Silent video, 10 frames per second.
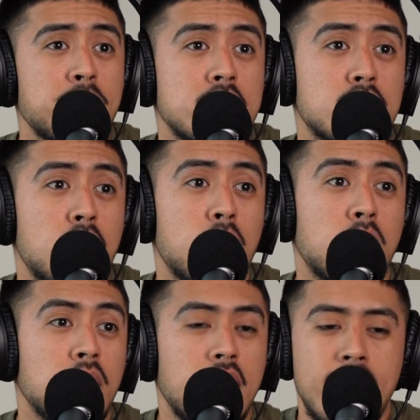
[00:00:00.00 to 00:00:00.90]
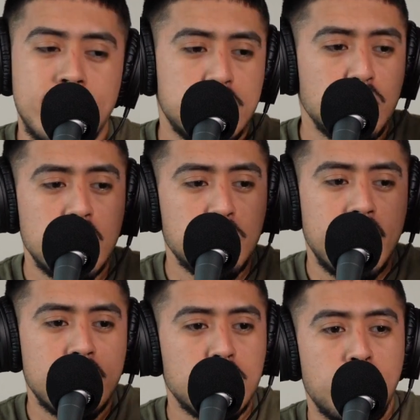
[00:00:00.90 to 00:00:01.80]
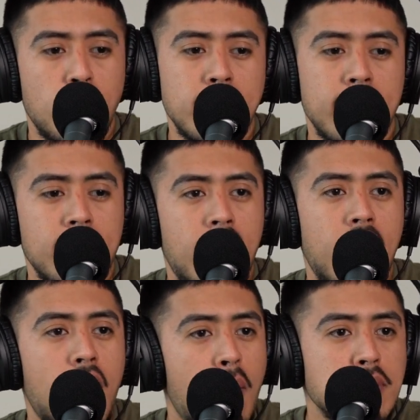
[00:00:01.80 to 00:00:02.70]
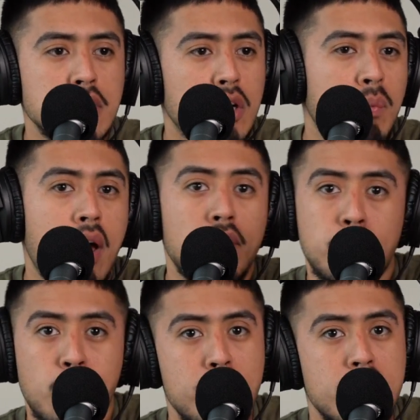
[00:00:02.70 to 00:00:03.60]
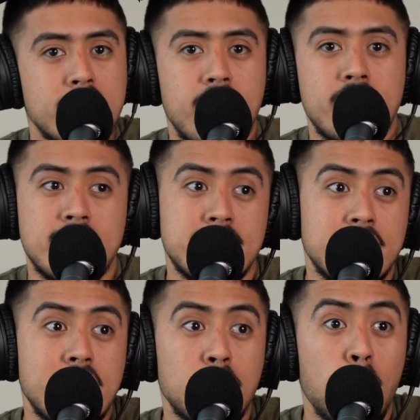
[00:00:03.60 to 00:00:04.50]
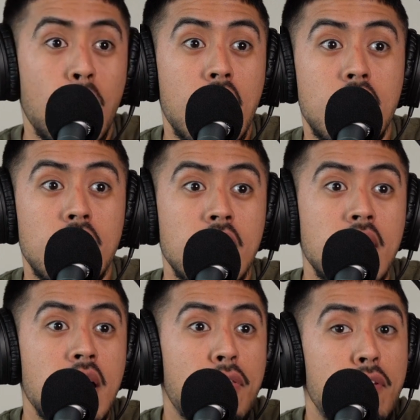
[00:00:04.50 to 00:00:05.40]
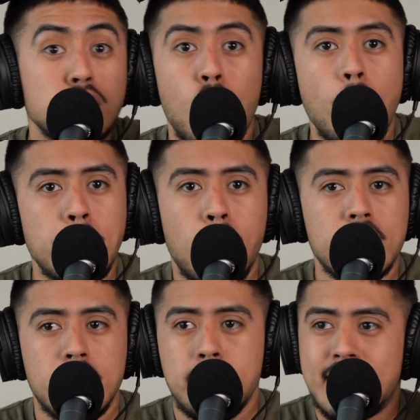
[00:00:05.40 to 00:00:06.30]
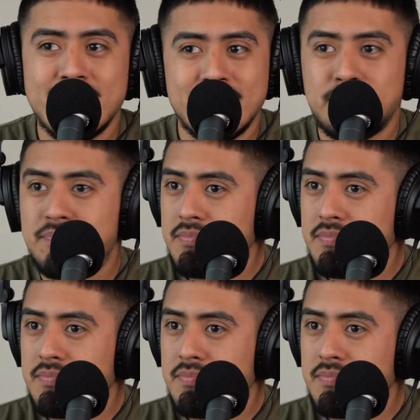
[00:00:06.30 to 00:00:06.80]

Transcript: So as soon as we get to the apartment, like I always look around the perimeter and see where there's open parking because